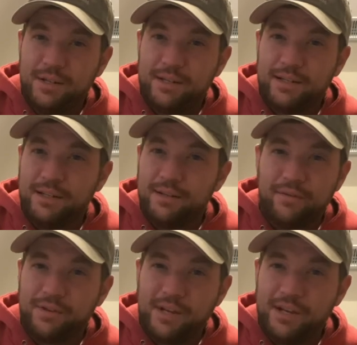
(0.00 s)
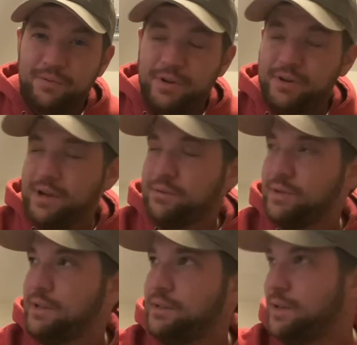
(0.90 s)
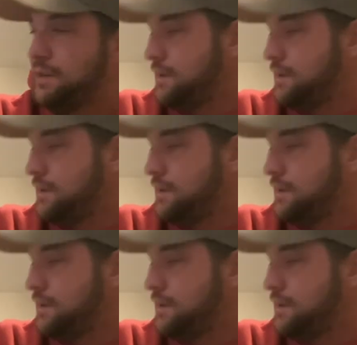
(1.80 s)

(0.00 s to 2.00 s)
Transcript: Take these off. You can't spin your knives without that.